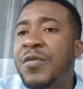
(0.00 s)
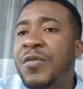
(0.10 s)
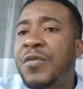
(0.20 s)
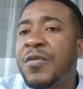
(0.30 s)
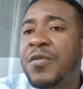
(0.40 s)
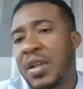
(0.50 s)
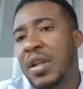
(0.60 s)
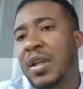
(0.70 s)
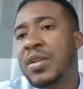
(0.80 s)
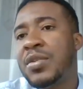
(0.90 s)
test
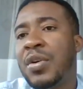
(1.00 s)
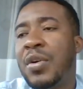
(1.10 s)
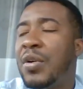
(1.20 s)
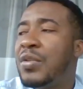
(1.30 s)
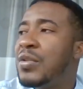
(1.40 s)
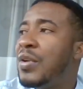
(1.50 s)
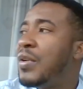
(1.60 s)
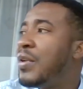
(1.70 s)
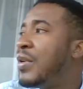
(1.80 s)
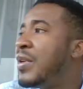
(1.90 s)
your
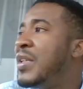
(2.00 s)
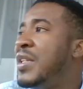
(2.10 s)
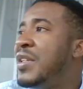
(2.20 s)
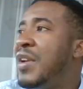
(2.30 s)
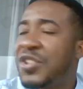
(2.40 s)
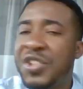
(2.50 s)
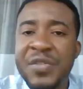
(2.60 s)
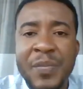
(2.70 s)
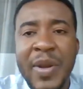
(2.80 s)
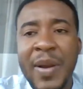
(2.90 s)

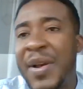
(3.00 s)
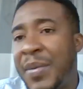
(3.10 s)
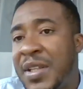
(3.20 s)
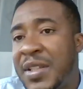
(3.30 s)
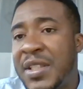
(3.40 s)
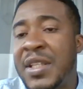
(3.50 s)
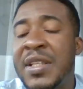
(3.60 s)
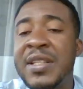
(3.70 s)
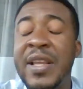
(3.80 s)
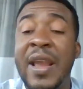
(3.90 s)
leadership
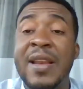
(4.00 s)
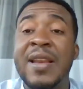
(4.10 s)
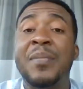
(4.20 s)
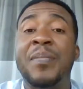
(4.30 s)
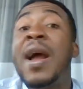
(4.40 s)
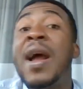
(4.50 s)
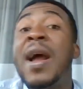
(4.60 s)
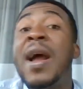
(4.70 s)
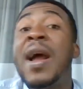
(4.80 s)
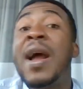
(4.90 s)
capabilities and
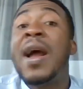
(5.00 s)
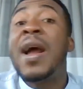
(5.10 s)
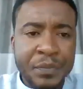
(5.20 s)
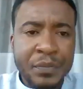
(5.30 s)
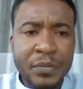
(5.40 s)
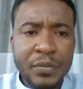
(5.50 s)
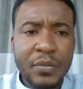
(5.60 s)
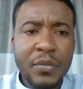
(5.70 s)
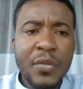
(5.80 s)
practice some of them.